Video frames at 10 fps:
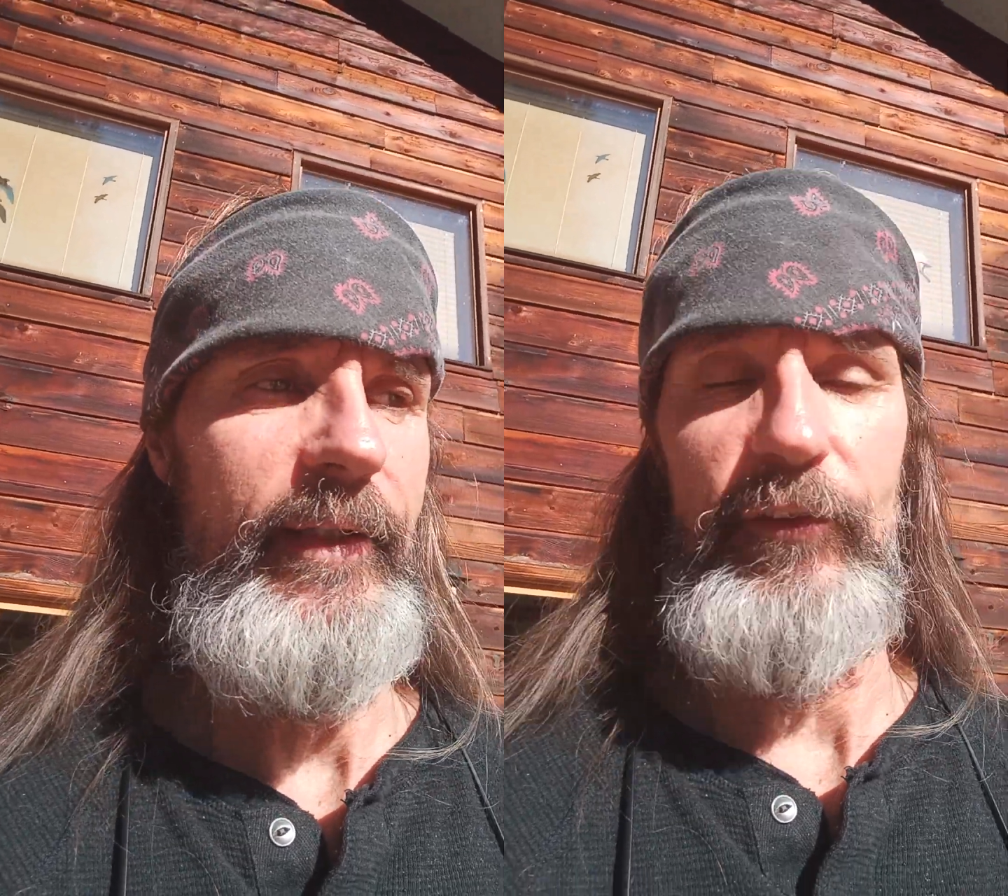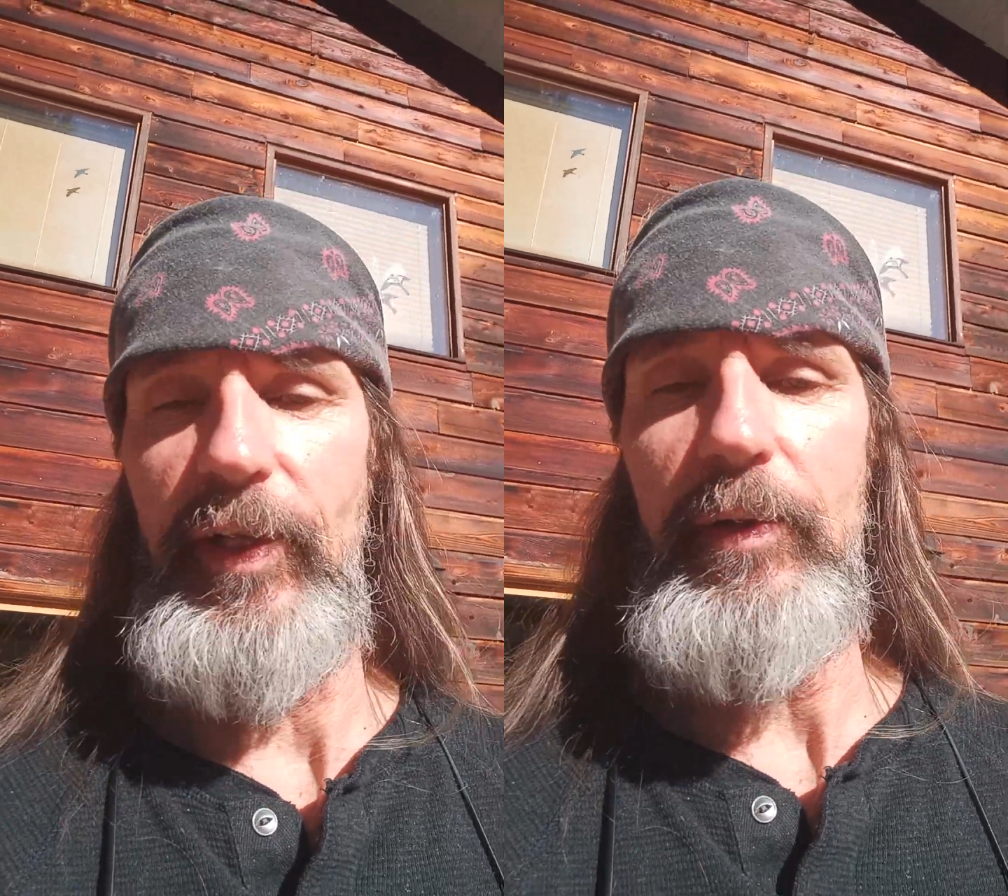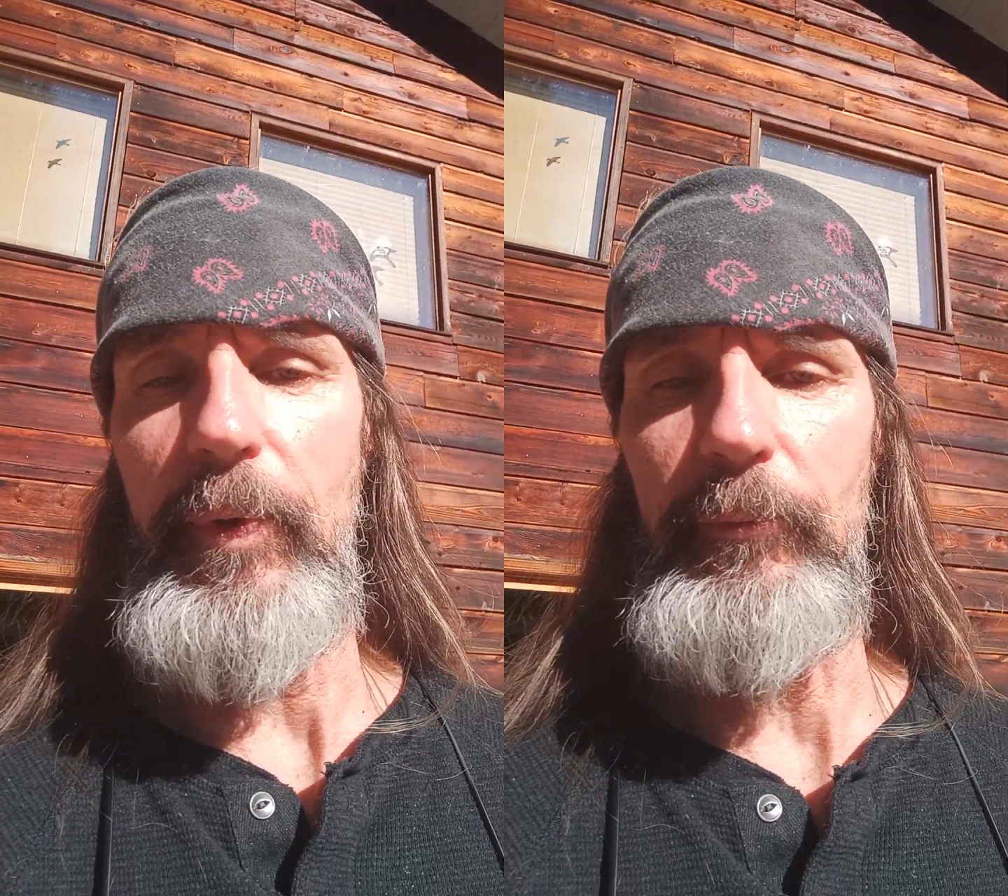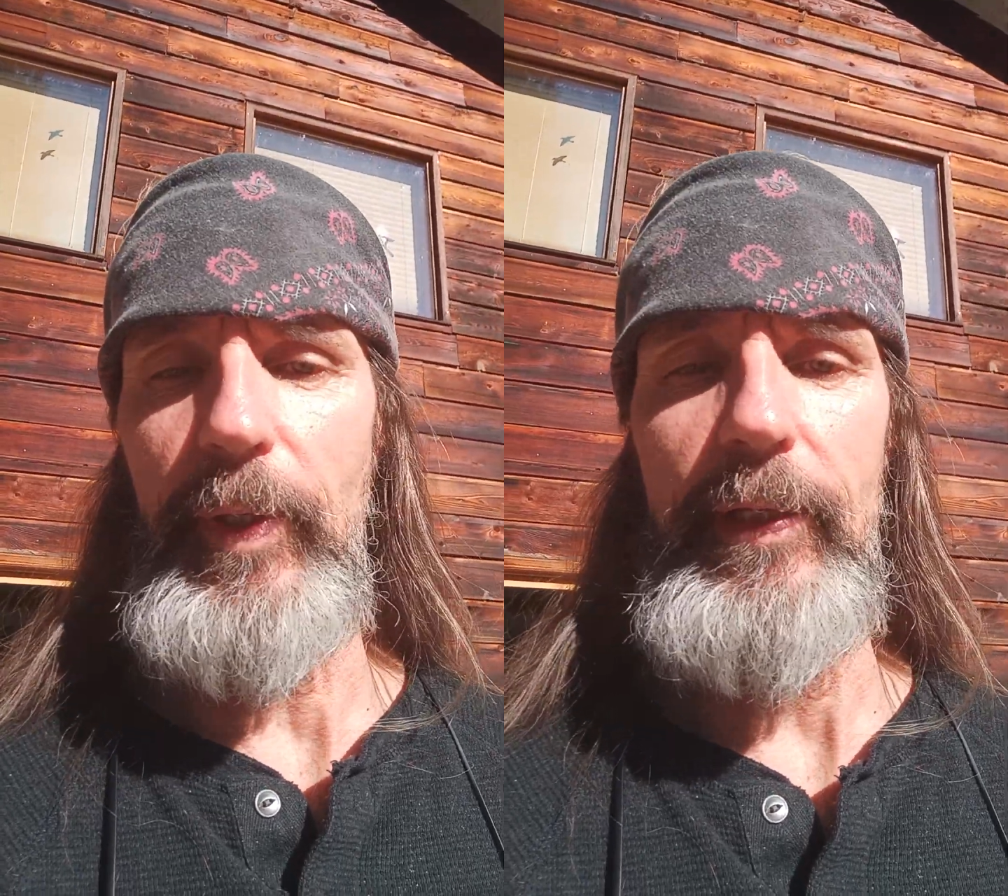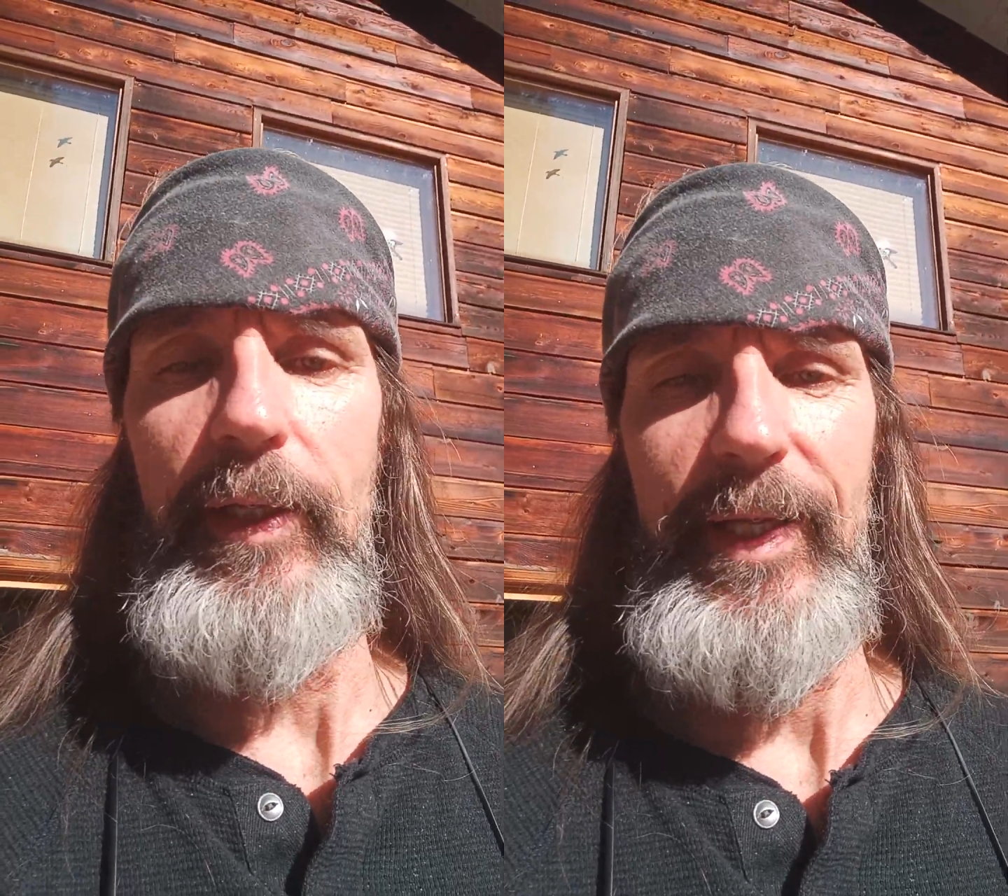does anyone
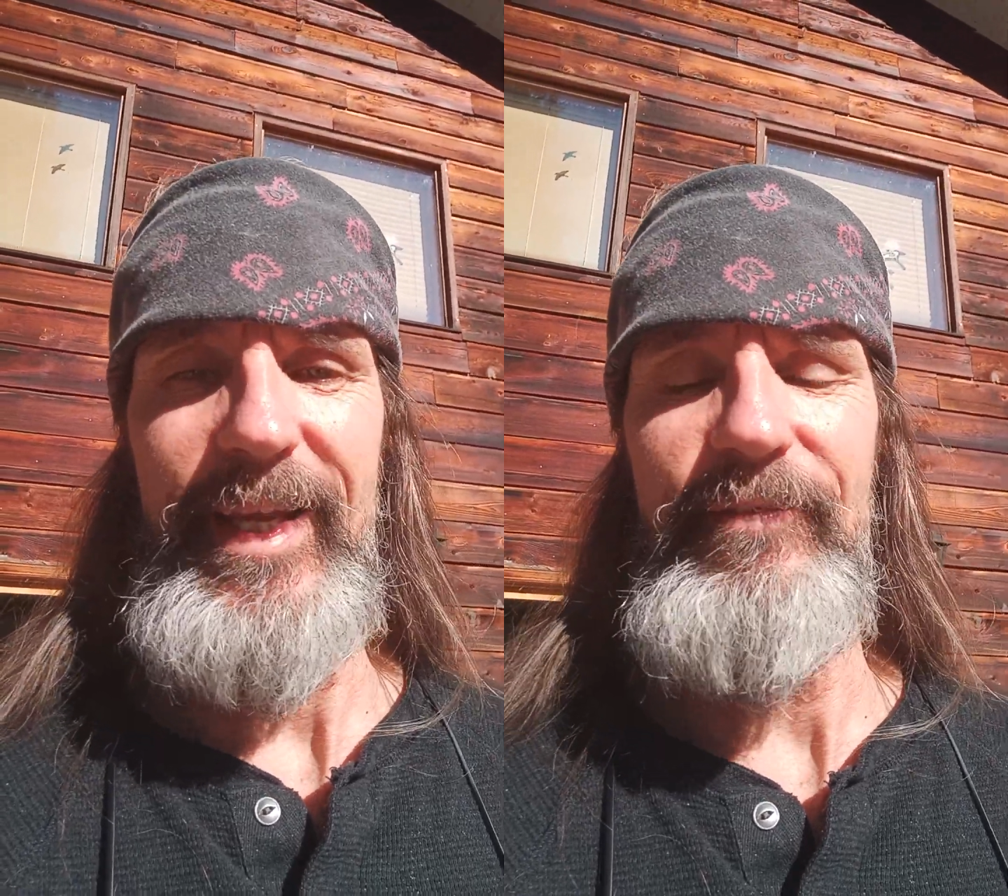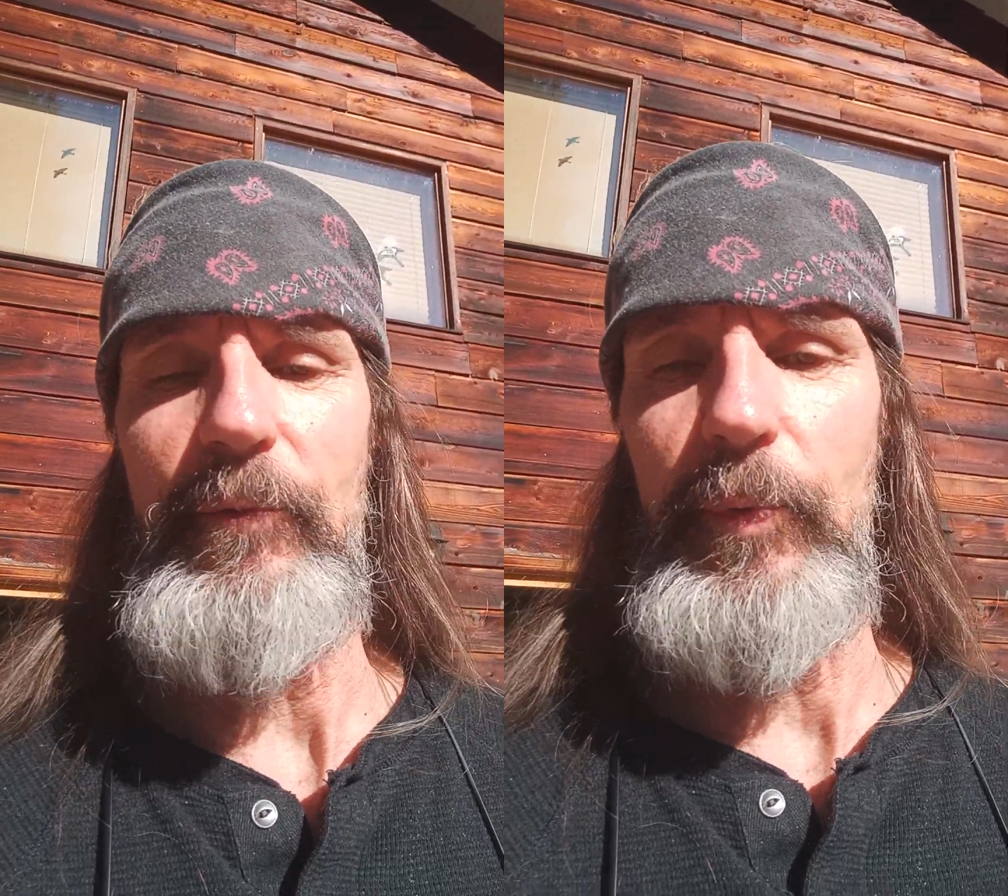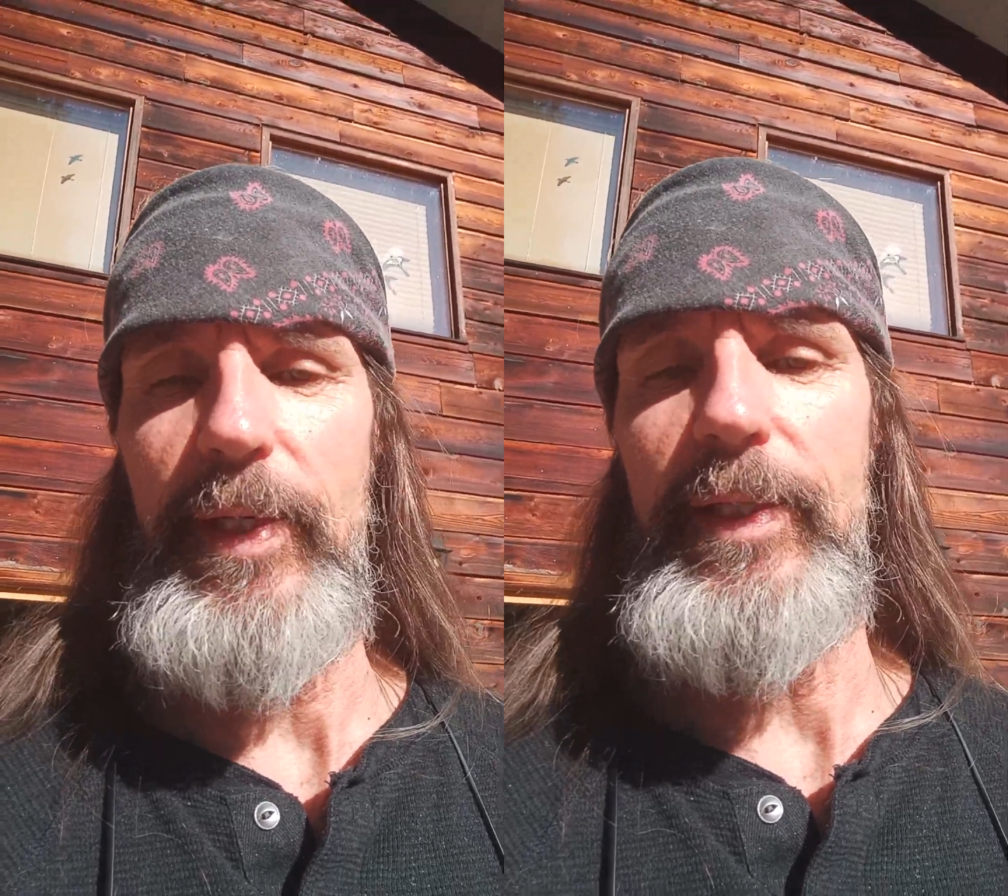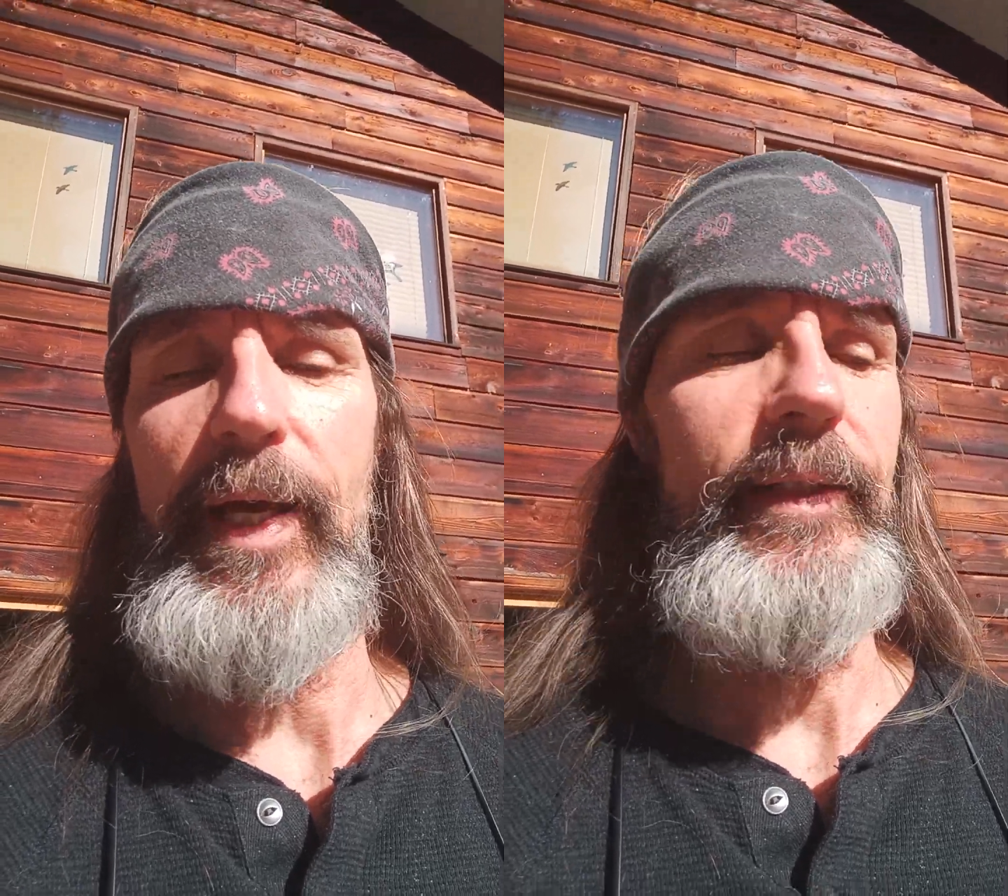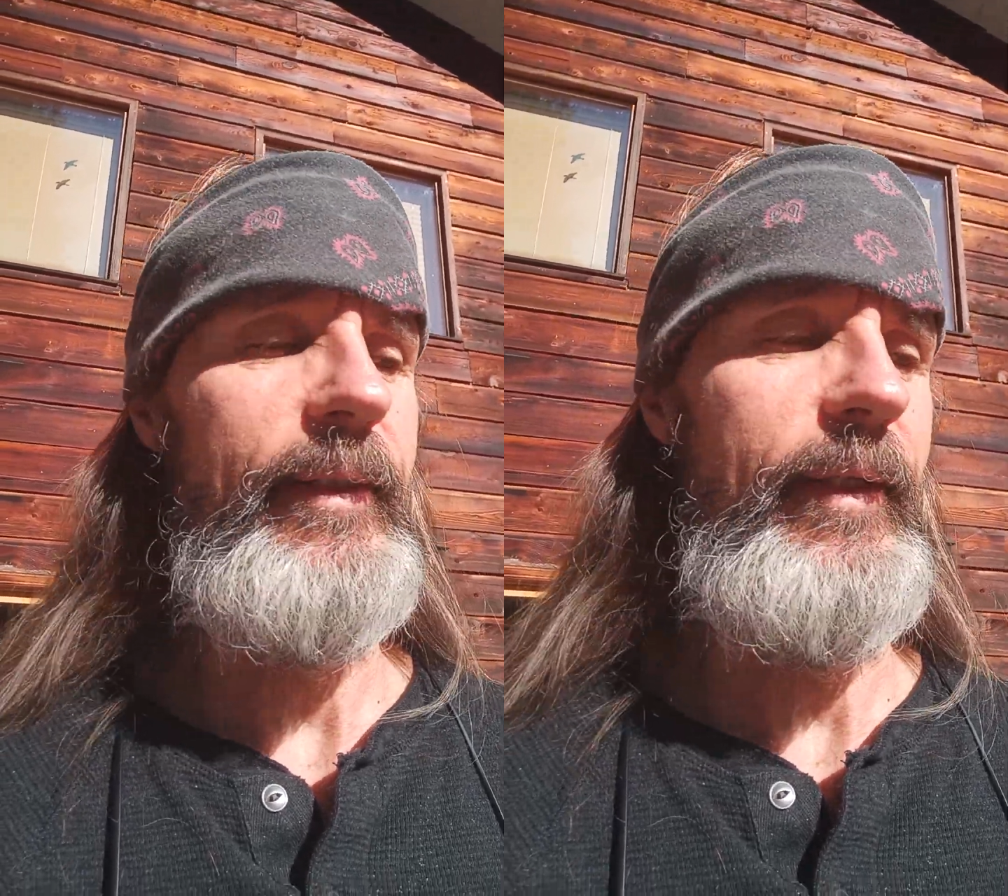even read that?